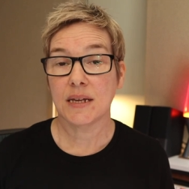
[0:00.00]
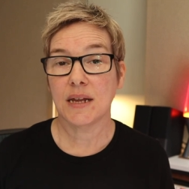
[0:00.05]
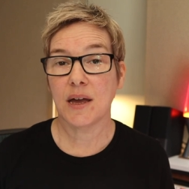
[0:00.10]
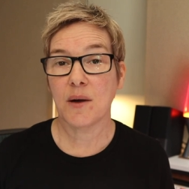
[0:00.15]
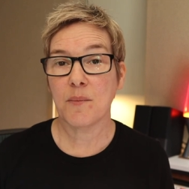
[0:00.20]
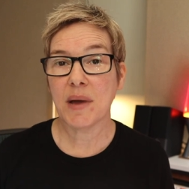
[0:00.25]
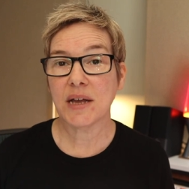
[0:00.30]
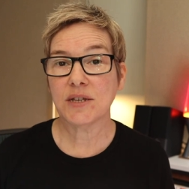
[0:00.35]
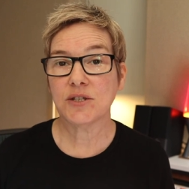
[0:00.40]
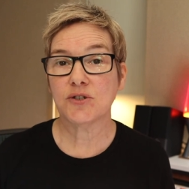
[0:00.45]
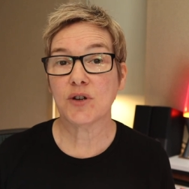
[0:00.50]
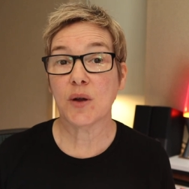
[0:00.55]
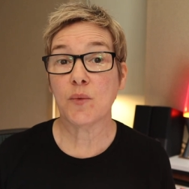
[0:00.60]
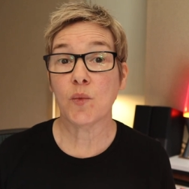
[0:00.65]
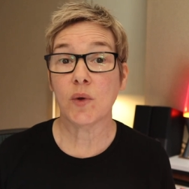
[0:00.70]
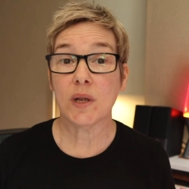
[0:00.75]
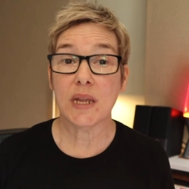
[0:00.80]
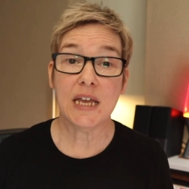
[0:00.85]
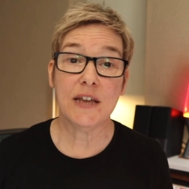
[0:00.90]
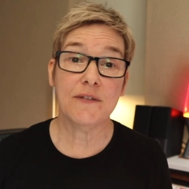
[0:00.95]
Now, mastering
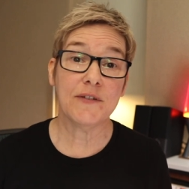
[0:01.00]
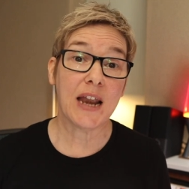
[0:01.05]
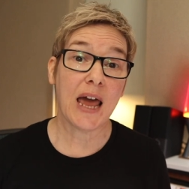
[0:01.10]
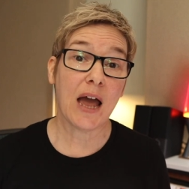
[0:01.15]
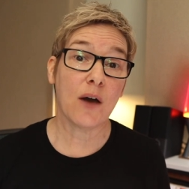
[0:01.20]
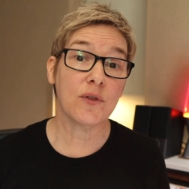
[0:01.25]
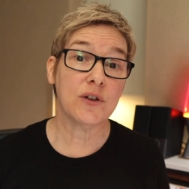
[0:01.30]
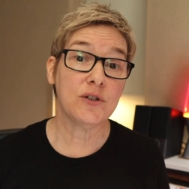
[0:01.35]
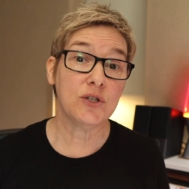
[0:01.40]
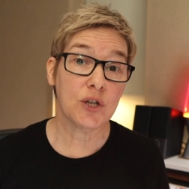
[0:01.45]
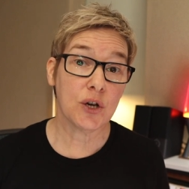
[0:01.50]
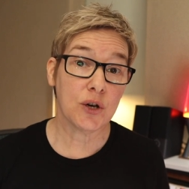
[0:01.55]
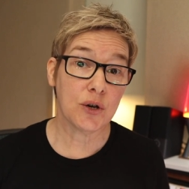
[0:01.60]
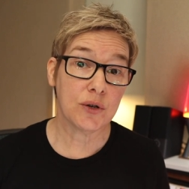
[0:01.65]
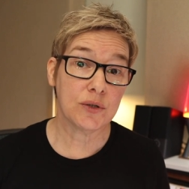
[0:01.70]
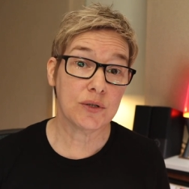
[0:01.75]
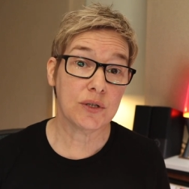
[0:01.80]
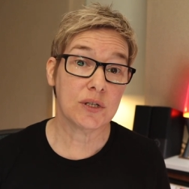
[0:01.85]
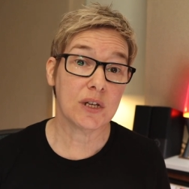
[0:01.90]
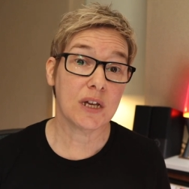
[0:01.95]
will even out the
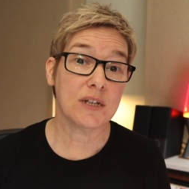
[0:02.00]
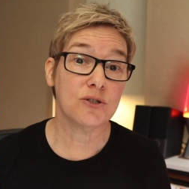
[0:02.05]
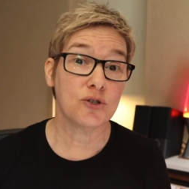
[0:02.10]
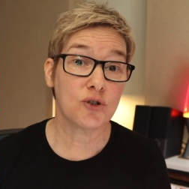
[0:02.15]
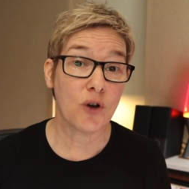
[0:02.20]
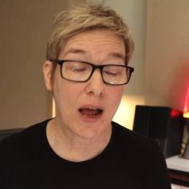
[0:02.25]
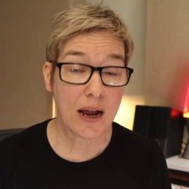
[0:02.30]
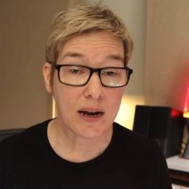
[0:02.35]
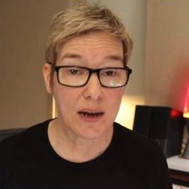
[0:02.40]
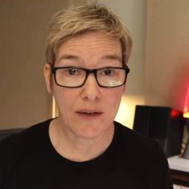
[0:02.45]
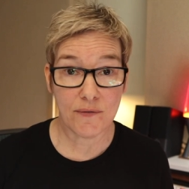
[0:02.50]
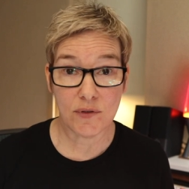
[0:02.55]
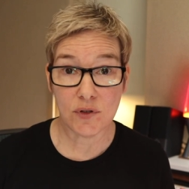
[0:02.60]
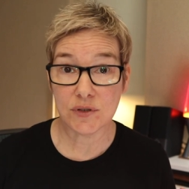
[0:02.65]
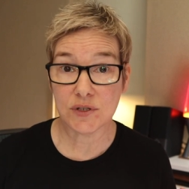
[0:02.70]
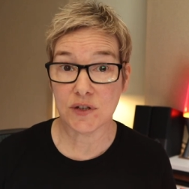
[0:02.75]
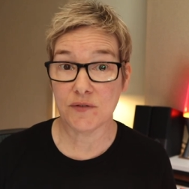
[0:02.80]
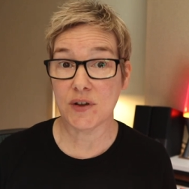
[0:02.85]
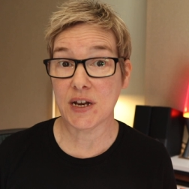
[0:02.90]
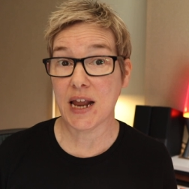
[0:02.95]
tones and track
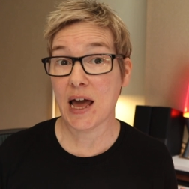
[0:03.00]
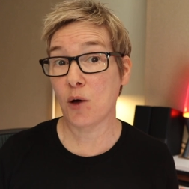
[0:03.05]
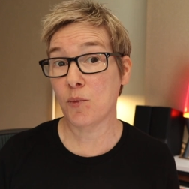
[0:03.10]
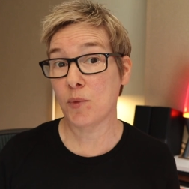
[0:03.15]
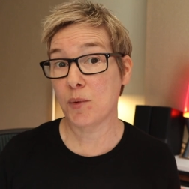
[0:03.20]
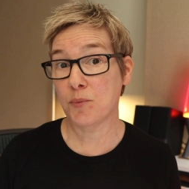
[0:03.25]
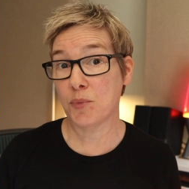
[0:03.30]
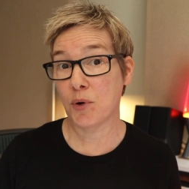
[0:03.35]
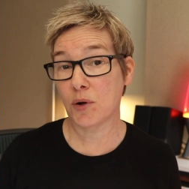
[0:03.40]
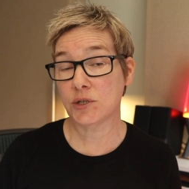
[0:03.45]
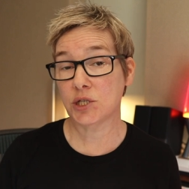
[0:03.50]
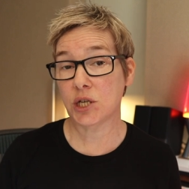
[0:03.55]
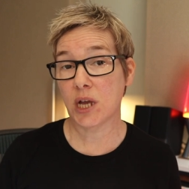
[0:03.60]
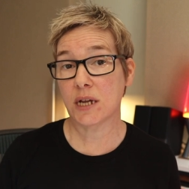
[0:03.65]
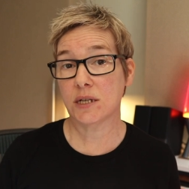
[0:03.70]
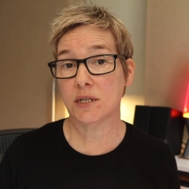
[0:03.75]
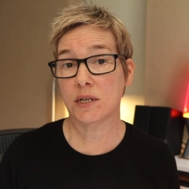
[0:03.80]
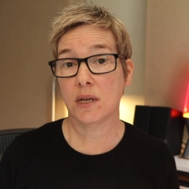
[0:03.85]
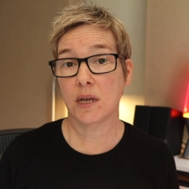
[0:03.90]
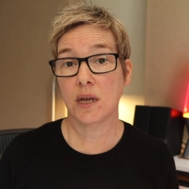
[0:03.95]
levels of an album
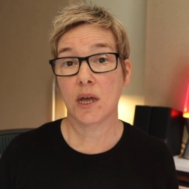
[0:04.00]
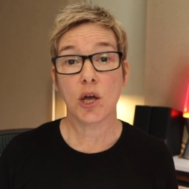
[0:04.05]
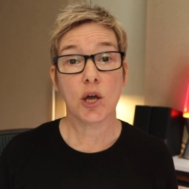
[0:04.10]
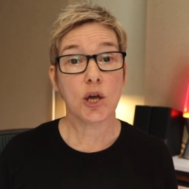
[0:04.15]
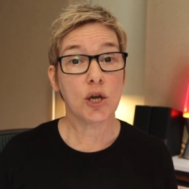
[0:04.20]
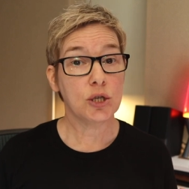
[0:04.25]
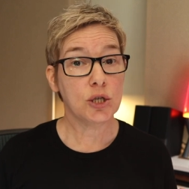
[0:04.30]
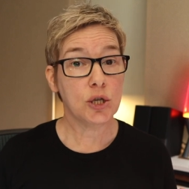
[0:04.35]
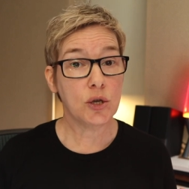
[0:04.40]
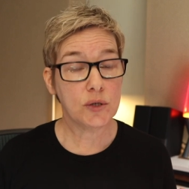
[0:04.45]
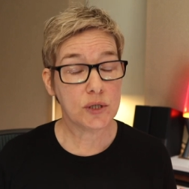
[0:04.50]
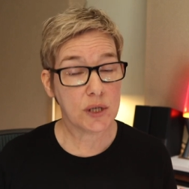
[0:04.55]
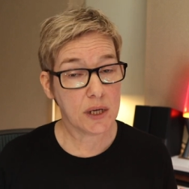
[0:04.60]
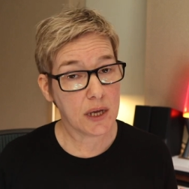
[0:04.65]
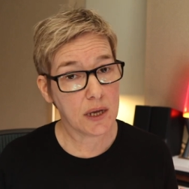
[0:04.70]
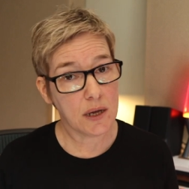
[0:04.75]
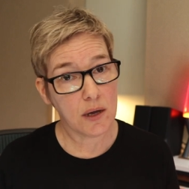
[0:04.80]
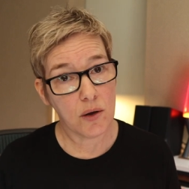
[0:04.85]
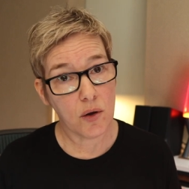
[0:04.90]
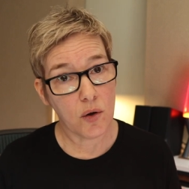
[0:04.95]
project,
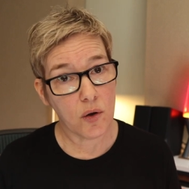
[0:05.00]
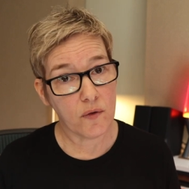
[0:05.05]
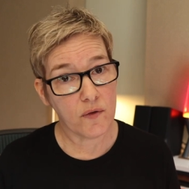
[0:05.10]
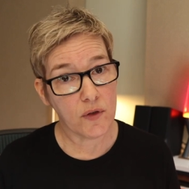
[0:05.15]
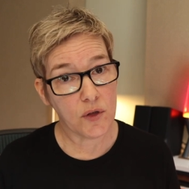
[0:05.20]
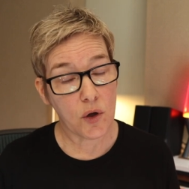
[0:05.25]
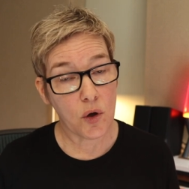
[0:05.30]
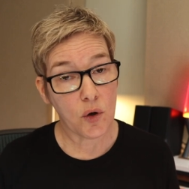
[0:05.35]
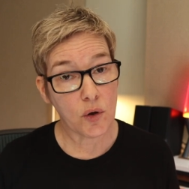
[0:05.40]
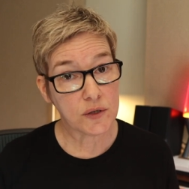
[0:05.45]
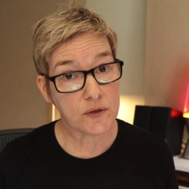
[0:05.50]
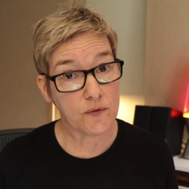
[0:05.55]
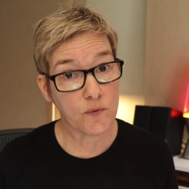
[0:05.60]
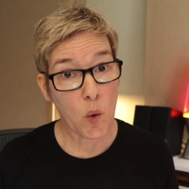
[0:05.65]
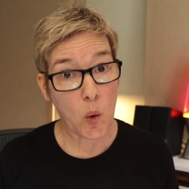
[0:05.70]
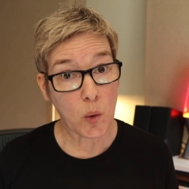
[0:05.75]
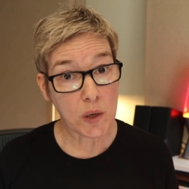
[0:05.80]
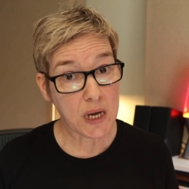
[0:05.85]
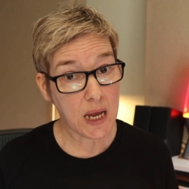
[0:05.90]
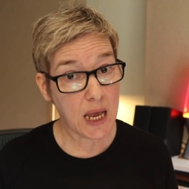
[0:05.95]
usually over the course of
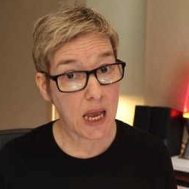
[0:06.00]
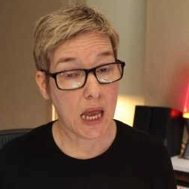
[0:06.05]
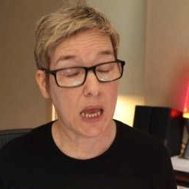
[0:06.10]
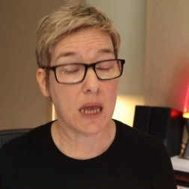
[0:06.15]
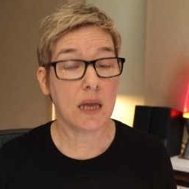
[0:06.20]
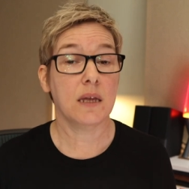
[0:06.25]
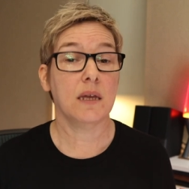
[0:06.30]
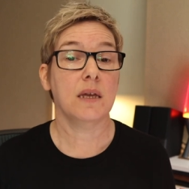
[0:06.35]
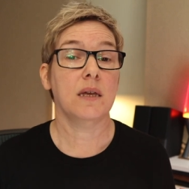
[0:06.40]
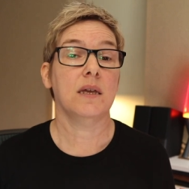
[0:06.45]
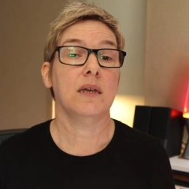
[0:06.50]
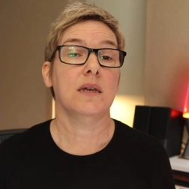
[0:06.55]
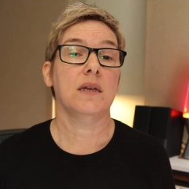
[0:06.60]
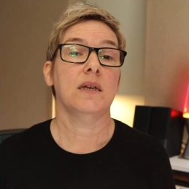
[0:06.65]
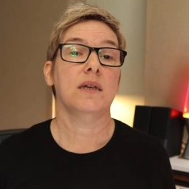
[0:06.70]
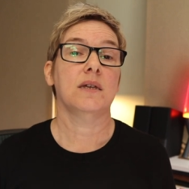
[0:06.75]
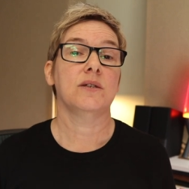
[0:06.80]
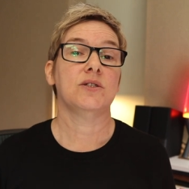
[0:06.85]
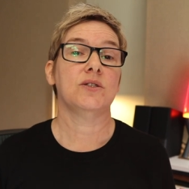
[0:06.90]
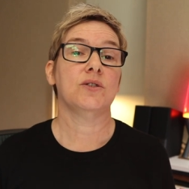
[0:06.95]
one day,
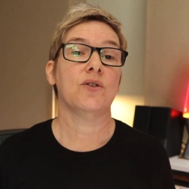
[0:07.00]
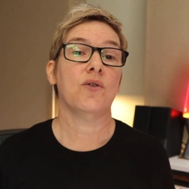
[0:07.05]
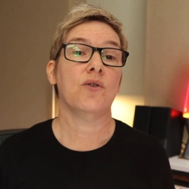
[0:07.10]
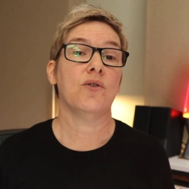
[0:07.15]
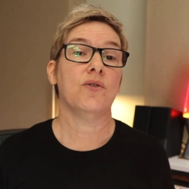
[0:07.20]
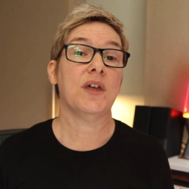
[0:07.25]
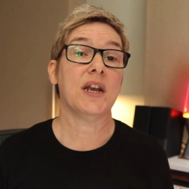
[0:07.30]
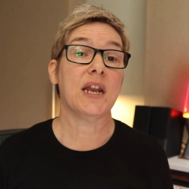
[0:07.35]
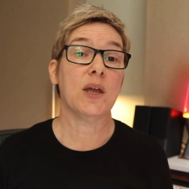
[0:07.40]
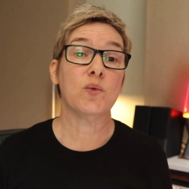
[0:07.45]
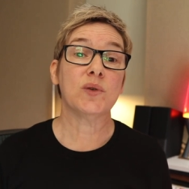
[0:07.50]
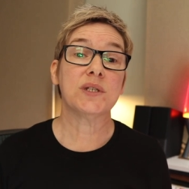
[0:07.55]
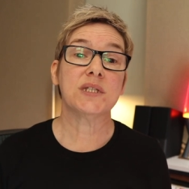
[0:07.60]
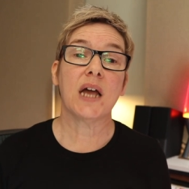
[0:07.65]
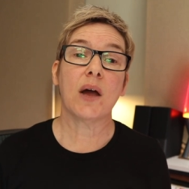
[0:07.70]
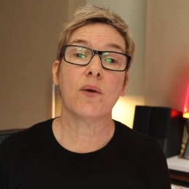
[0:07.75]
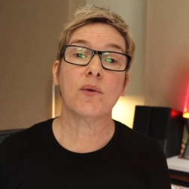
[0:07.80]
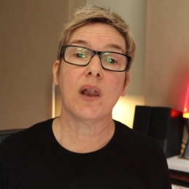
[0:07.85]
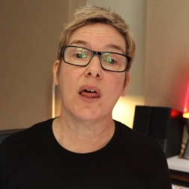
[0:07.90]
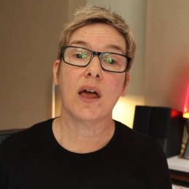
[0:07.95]
so that it will
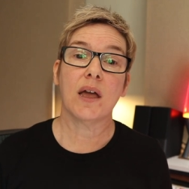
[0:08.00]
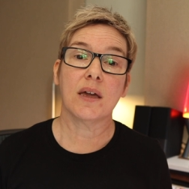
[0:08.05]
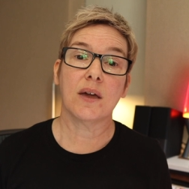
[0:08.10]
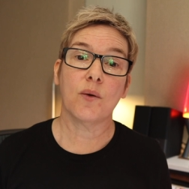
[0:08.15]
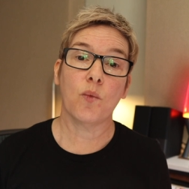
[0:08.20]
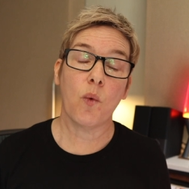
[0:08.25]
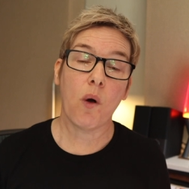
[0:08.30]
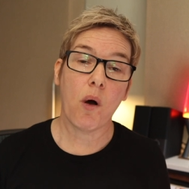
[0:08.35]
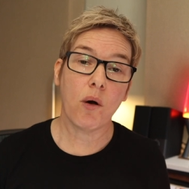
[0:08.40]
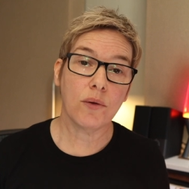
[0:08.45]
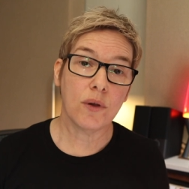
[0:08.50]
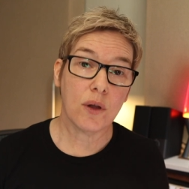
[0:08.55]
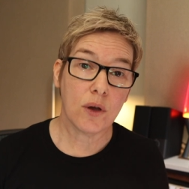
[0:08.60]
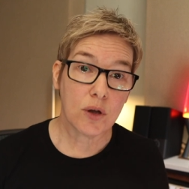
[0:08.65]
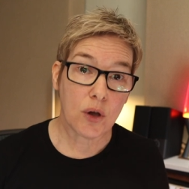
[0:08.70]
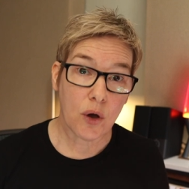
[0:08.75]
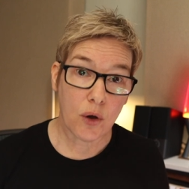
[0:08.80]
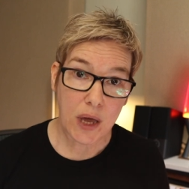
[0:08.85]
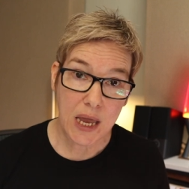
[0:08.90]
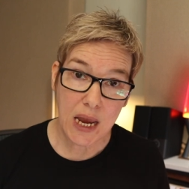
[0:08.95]
sound like one
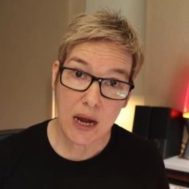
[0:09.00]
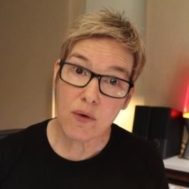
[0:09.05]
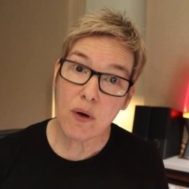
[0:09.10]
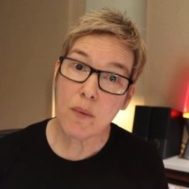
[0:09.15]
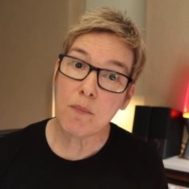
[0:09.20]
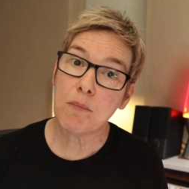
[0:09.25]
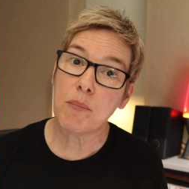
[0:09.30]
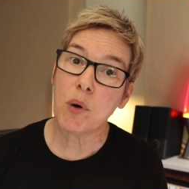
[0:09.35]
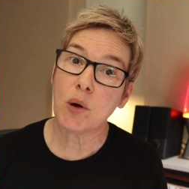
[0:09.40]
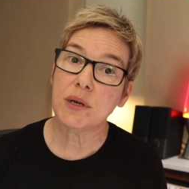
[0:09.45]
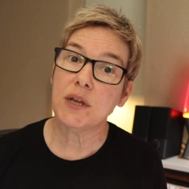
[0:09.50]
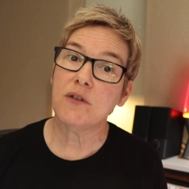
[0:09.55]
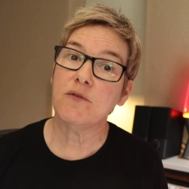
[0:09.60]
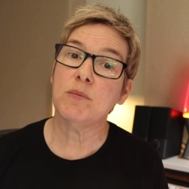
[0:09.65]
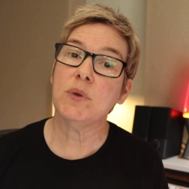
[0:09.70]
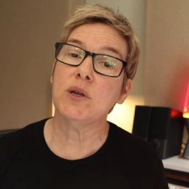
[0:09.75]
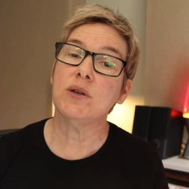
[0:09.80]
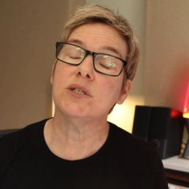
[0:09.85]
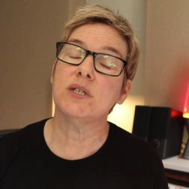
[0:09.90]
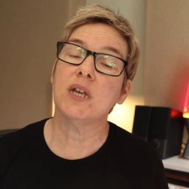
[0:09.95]
coherent body of
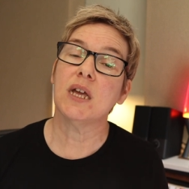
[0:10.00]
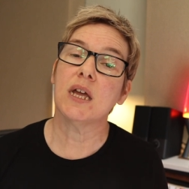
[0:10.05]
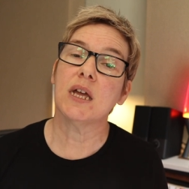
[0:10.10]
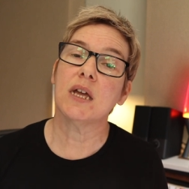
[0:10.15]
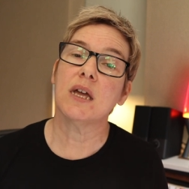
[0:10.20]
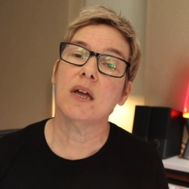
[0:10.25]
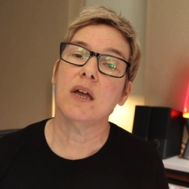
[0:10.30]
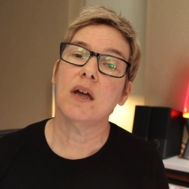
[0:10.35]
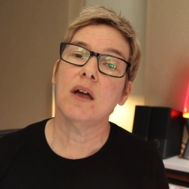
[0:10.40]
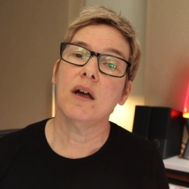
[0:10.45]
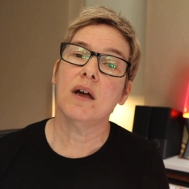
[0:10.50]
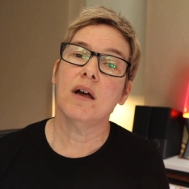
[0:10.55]
music